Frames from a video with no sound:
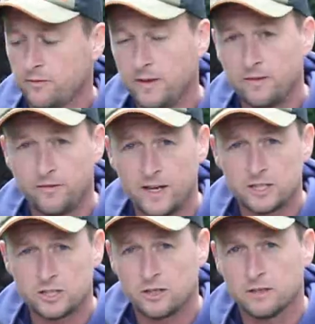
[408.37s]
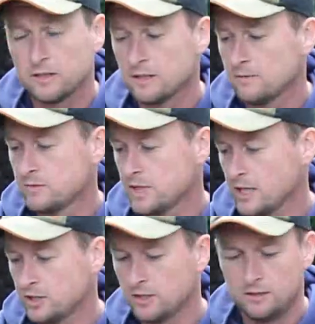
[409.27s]
Fifth fish of the
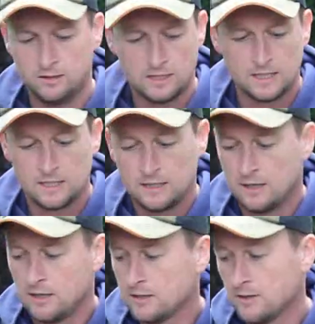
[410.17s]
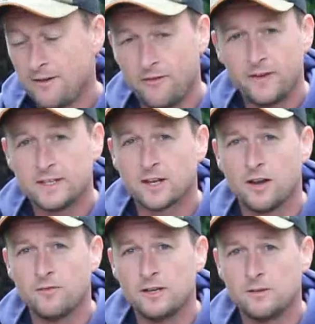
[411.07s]
session. So everything's
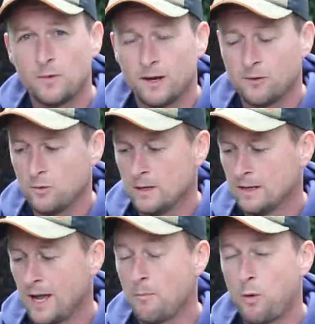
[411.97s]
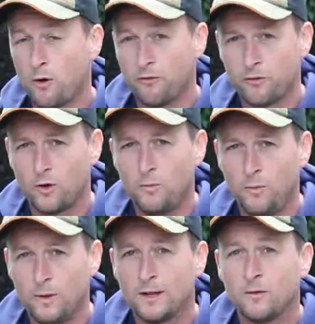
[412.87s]
going really well, apart
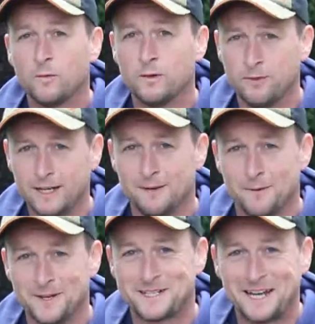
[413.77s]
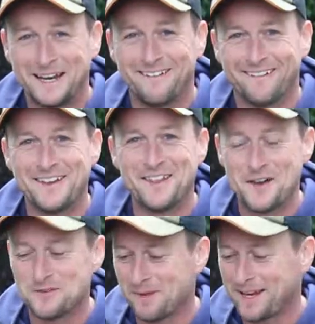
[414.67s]
from we really want to see one of
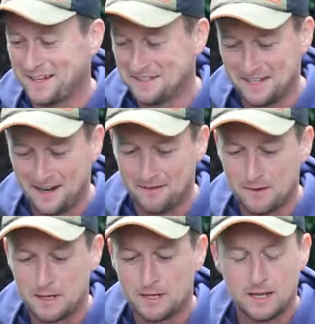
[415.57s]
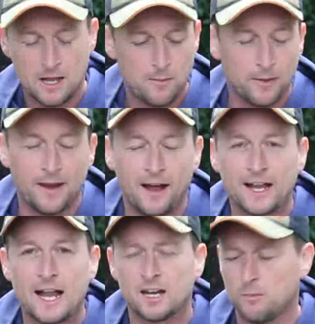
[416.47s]
those big ones now. But now I
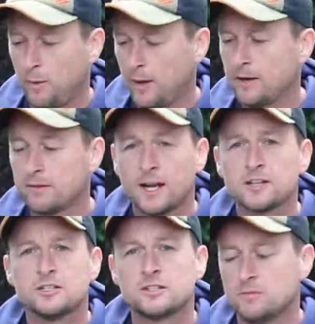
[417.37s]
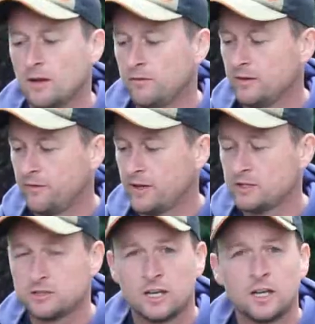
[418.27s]
can't complain, I'm catching some lovely
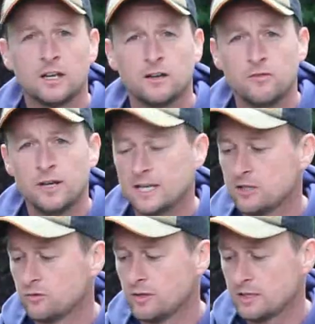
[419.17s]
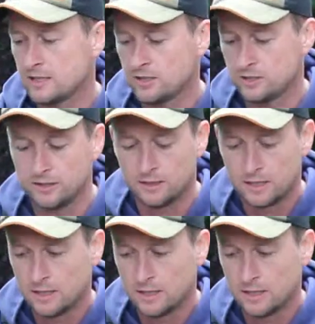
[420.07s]
fish and really enjoying the session.